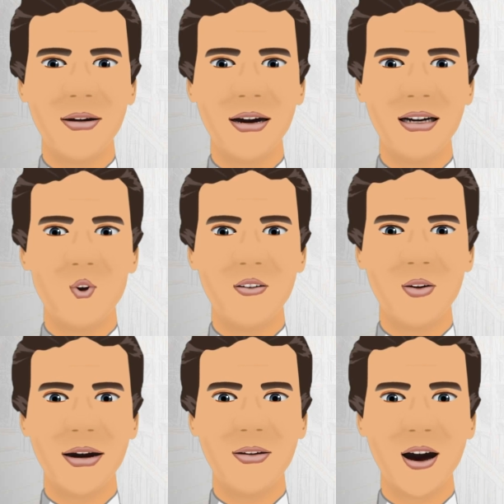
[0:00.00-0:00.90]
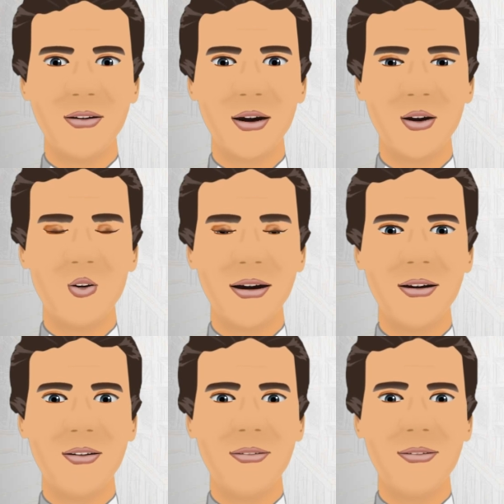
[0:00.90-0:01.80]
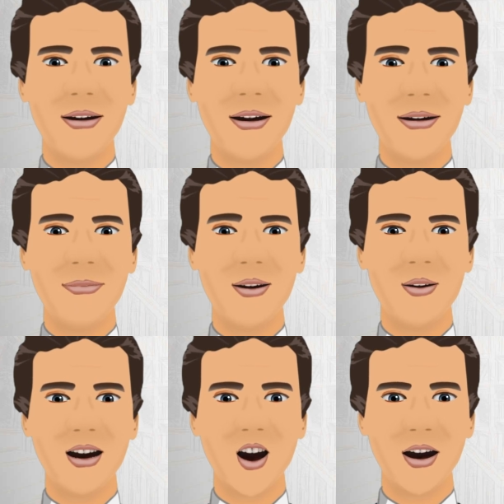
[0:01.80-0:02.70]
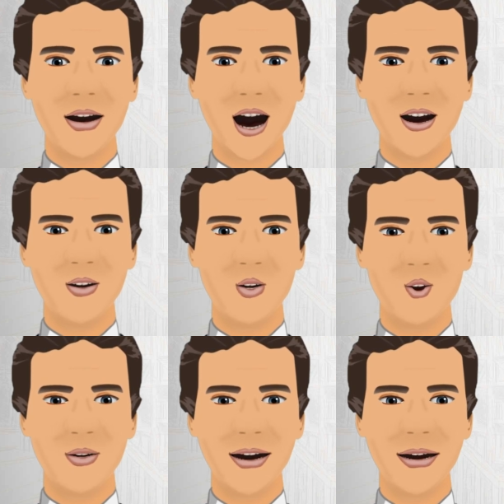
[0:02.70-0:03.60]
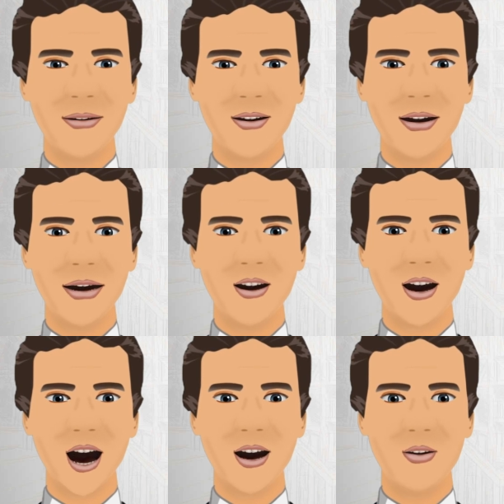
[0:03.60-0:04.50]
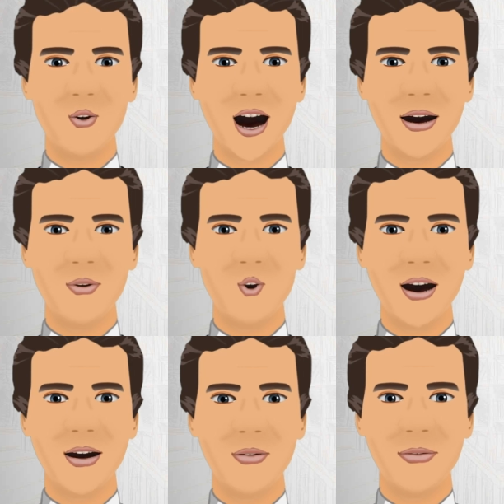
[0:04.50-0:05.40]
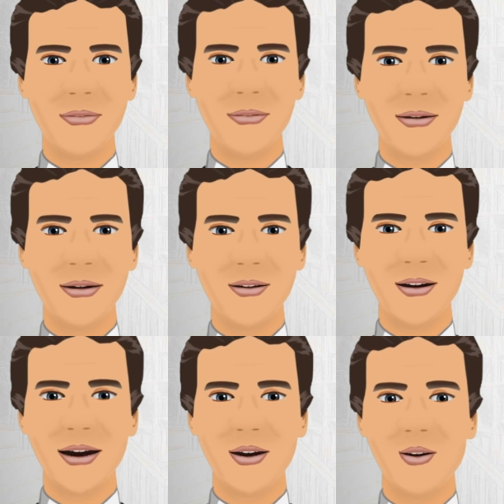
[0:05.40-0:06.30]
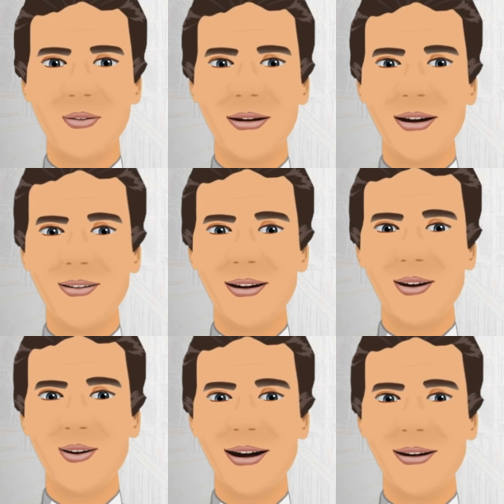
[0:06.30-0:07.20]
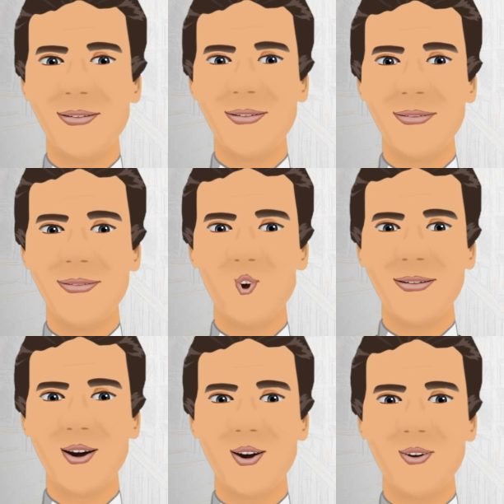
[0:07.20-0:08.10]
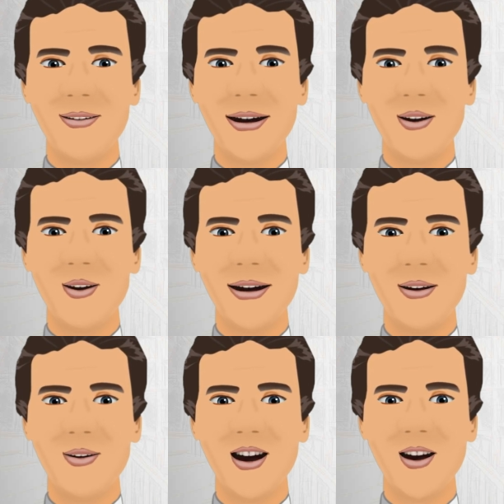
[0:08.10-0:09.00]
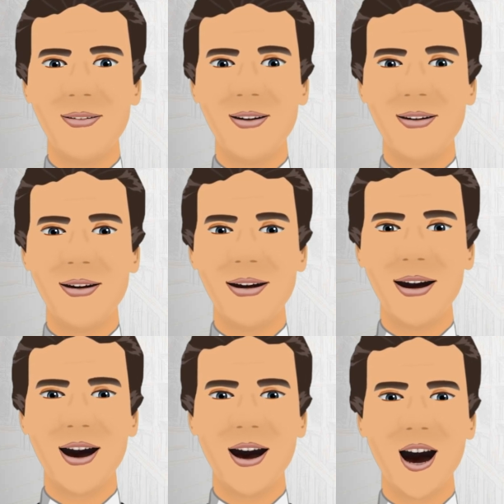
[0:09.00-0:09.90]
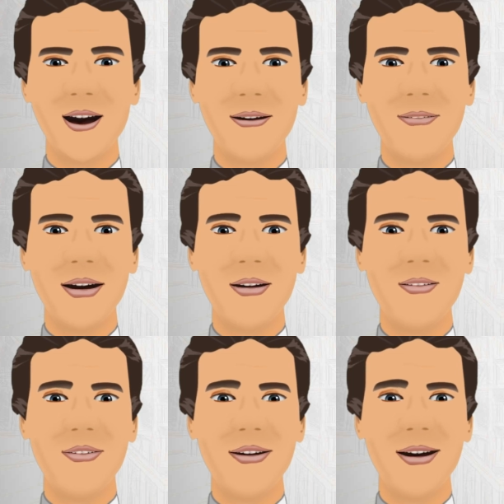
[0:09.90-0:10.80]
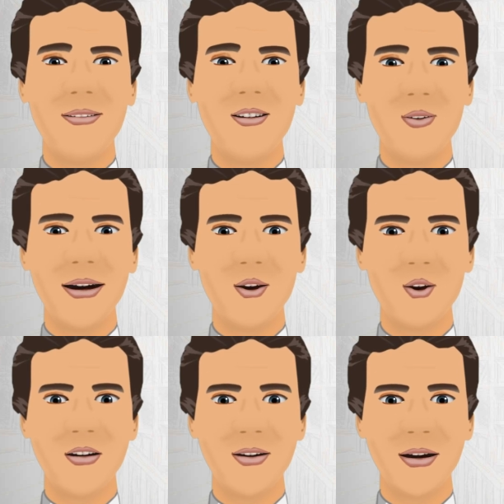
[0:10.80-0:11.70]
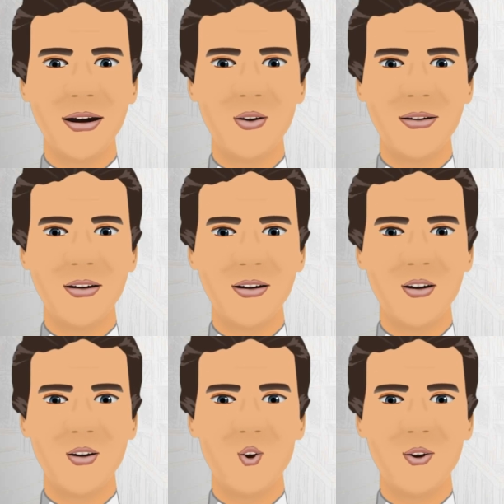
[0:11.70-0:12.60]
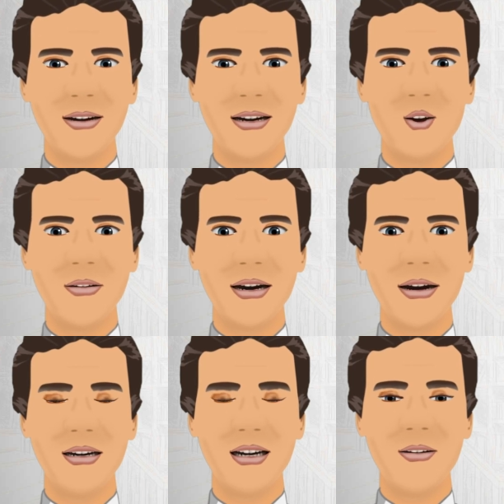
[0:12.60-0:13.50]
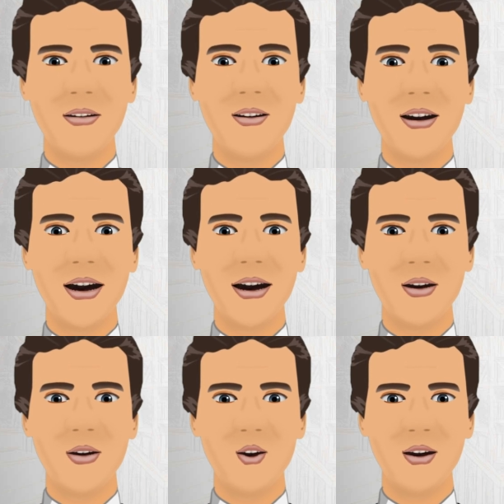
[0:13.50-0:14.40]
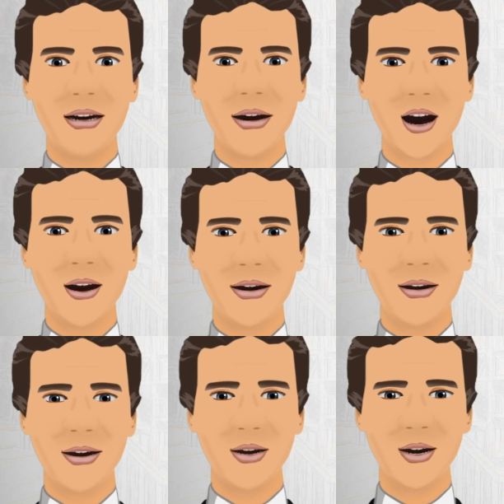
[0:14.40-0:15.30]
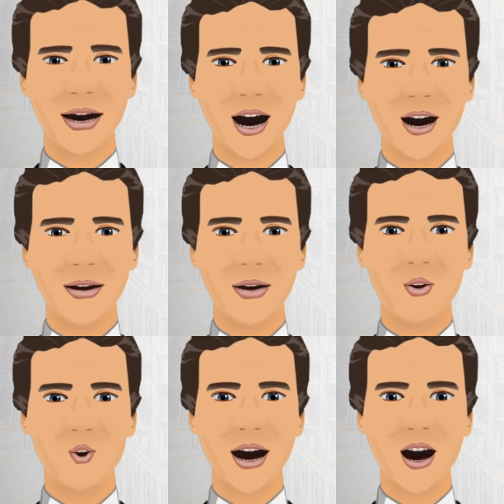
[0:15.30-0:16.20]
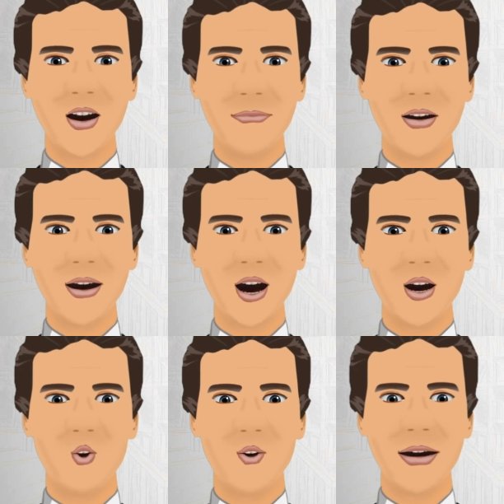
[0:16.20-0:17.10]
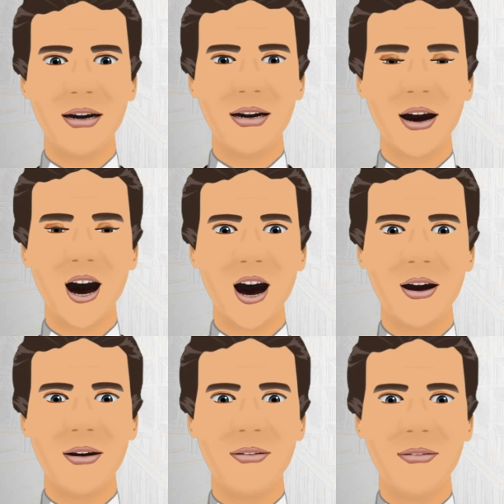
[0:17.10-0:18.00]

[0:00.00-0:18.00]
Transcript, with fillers: As of two thousand ten, they have sold over sixteen million records worldwide. In nineteen ninety-two, the band released its self-titled debut album, which became a commercial and critical success, leading to a slot in the nineteen ninety-three Lollapalooza Festival.